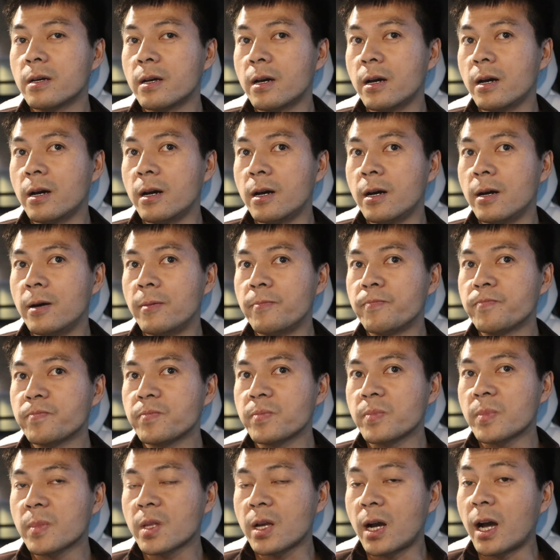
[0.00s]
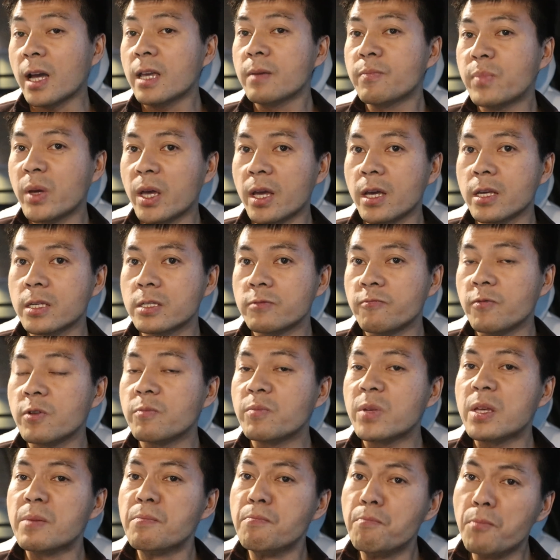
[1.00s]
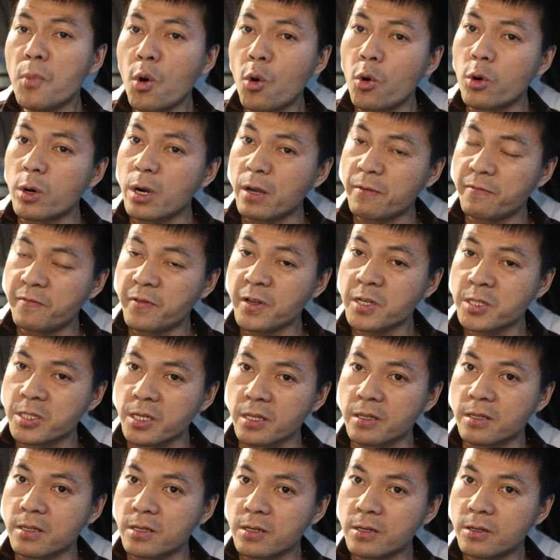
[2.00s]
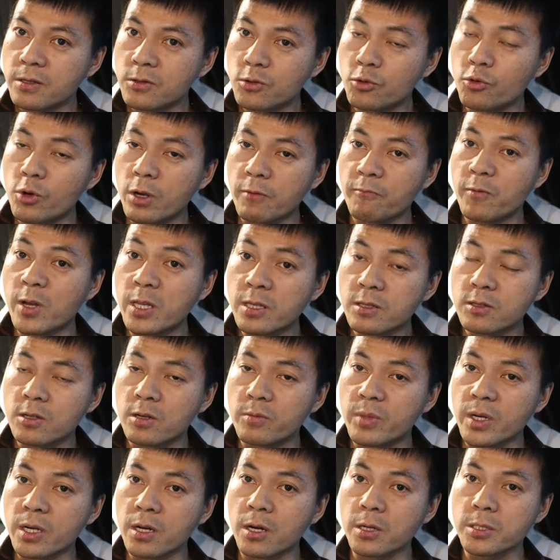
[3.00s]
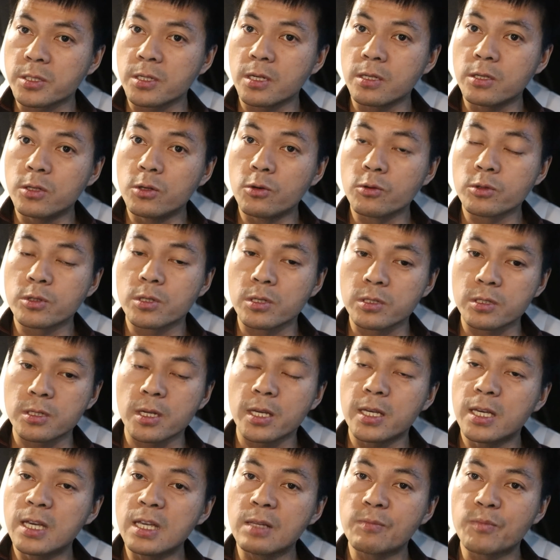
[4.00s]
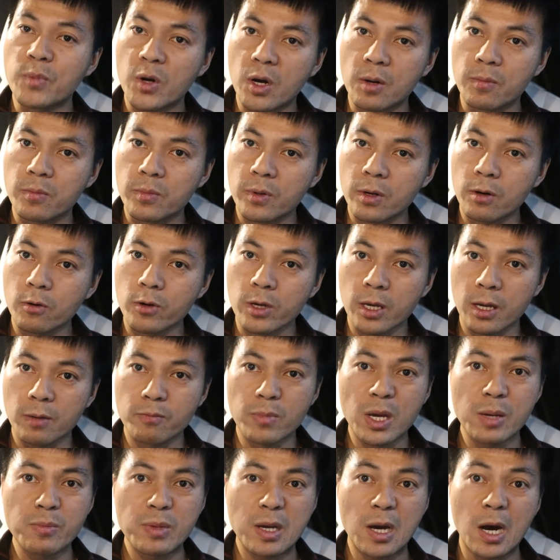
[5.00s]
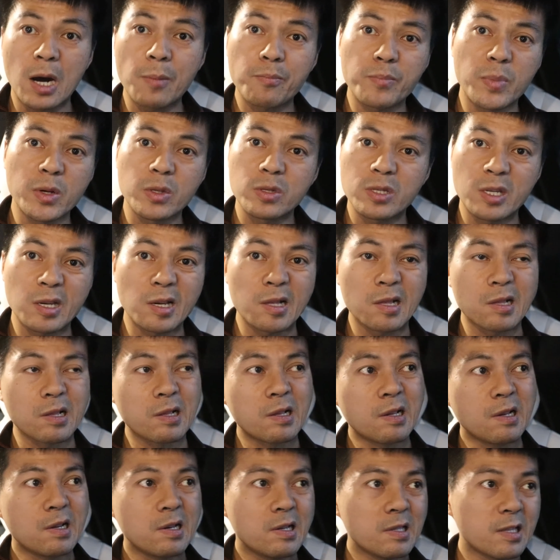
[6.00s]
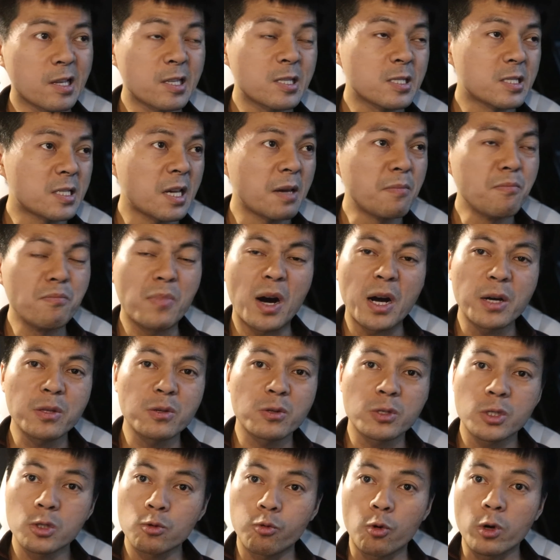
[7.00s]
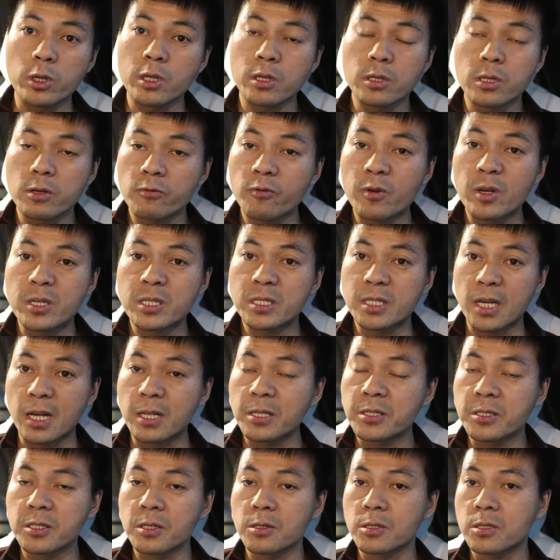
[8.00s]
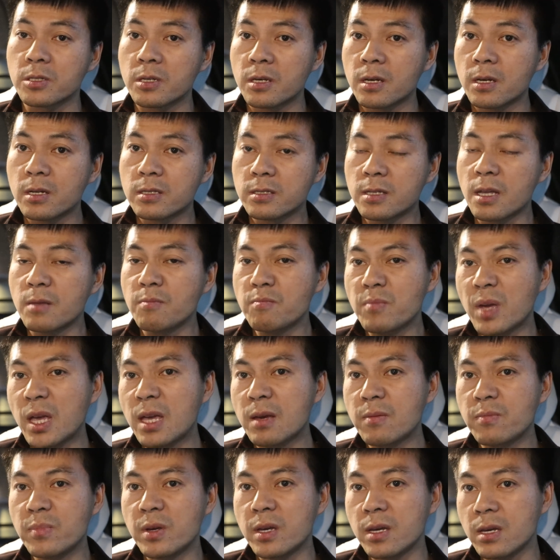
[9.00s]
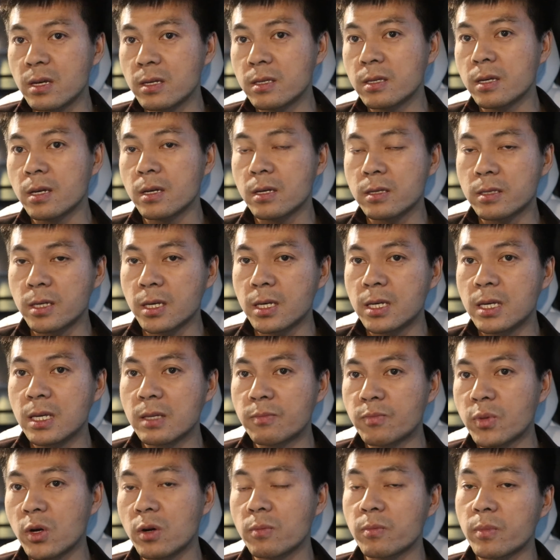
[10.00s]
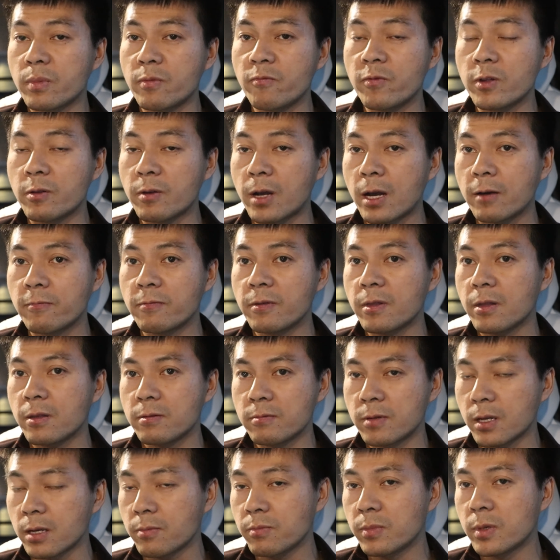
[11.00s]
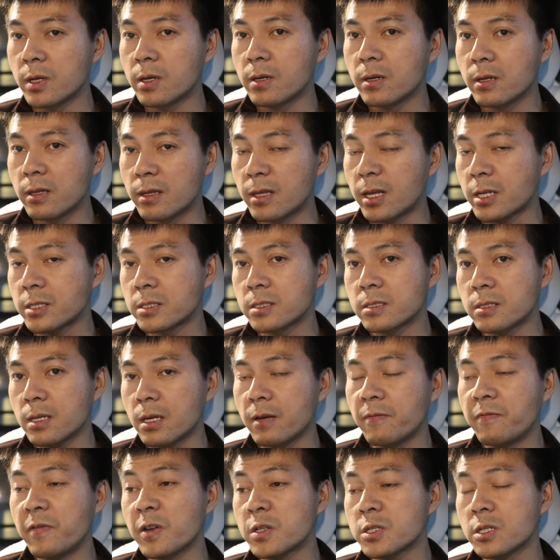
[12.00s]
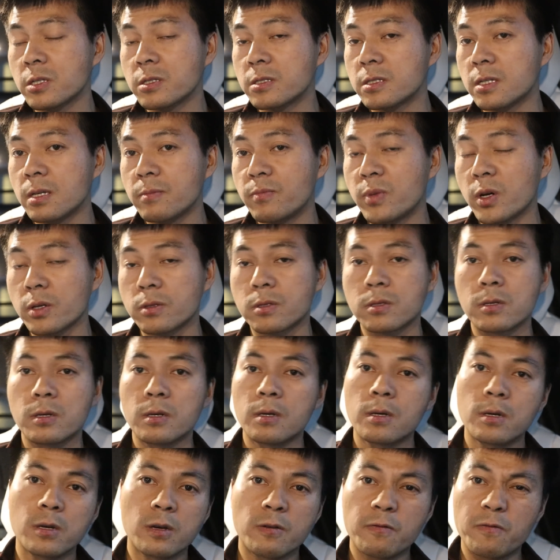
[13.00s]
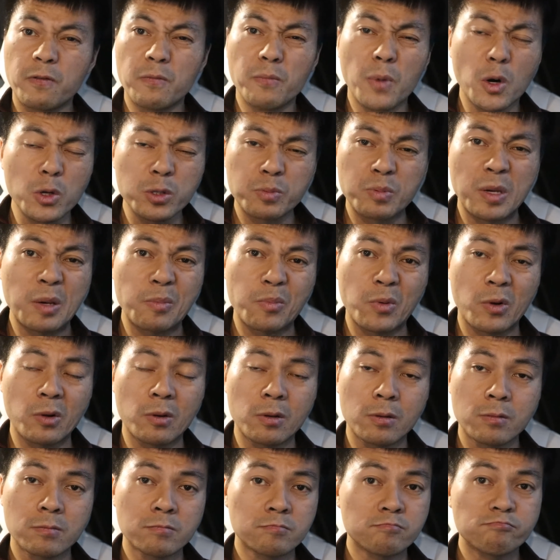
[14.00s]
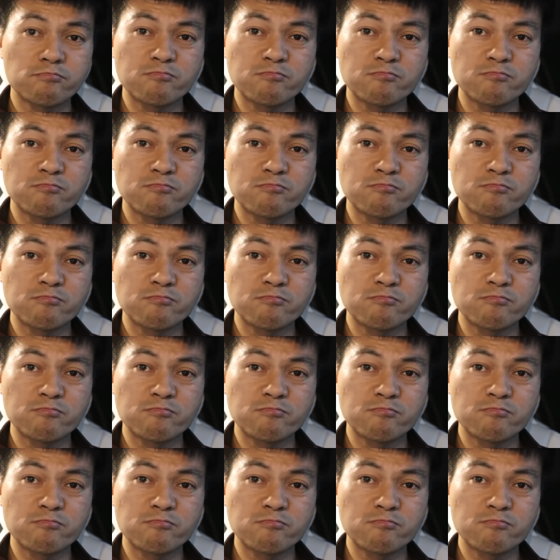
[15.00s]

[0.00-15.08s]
I-Pace will be more efficient during winter because it uses the heat pump. Okay, maybe up until, let's say, minus 20 degrees Celsius, then maybe the heat pump will have like less efficiency. But for most people,